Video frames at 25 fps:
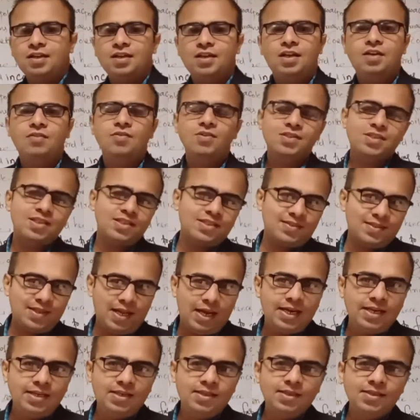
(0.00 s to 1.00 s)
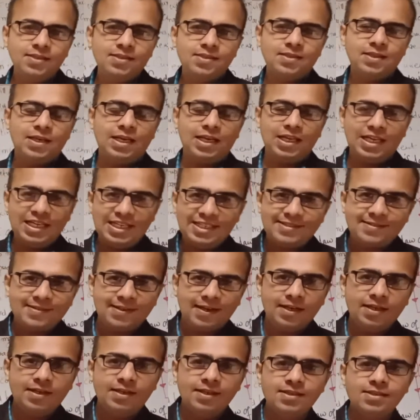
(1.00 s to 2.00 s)
He was the scientist, English
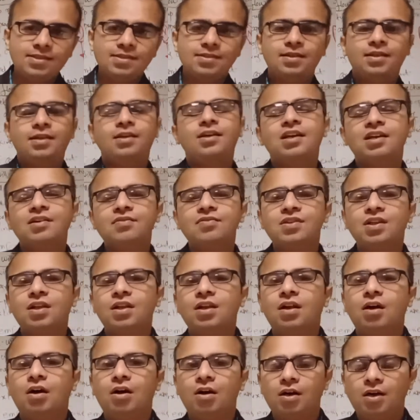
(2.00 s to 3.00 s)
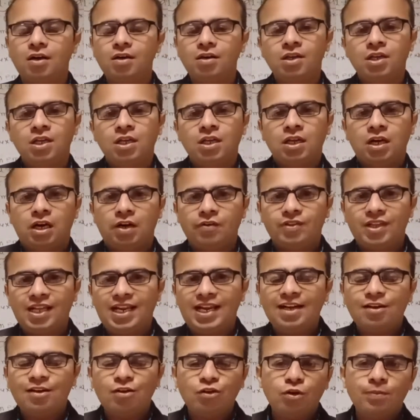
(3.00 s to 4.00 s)
scientist. He gave the law of the
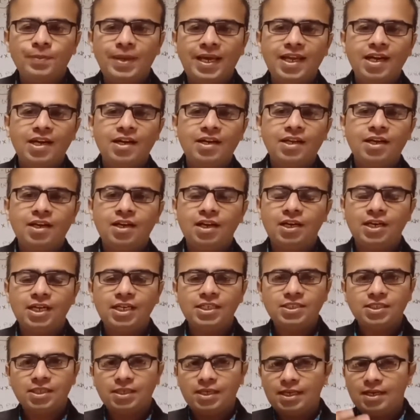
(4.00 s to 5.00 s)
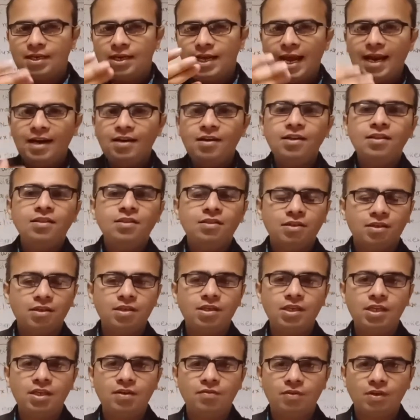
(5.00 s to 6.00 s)
electromagnetic induction in
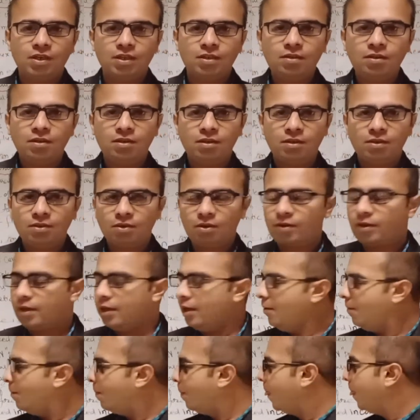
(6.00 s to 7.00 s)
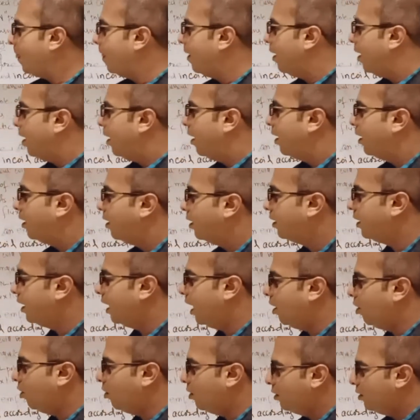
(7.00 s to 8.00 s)
1831. Okay.
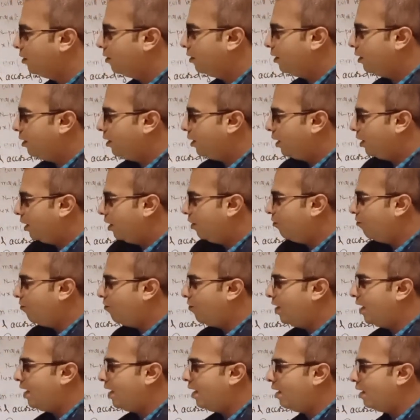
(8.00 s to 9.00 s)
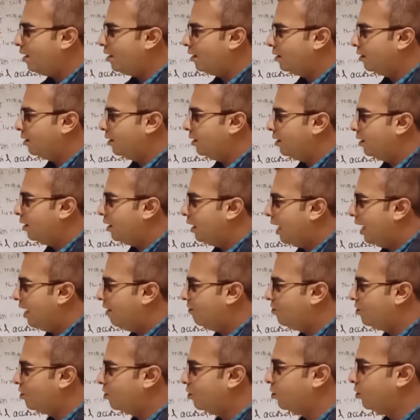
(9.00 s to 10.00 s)
Now, if we
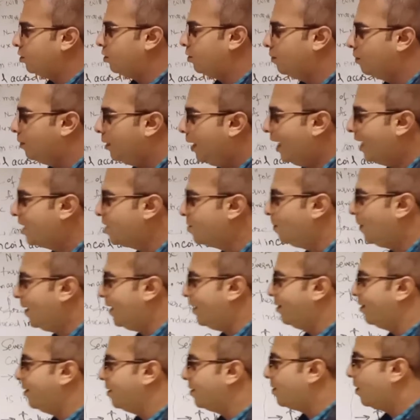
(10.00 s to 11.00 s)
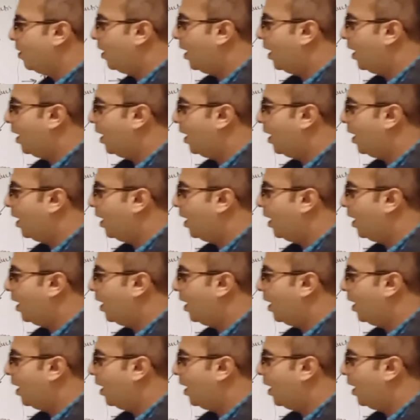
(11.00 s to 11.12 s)
have to explain this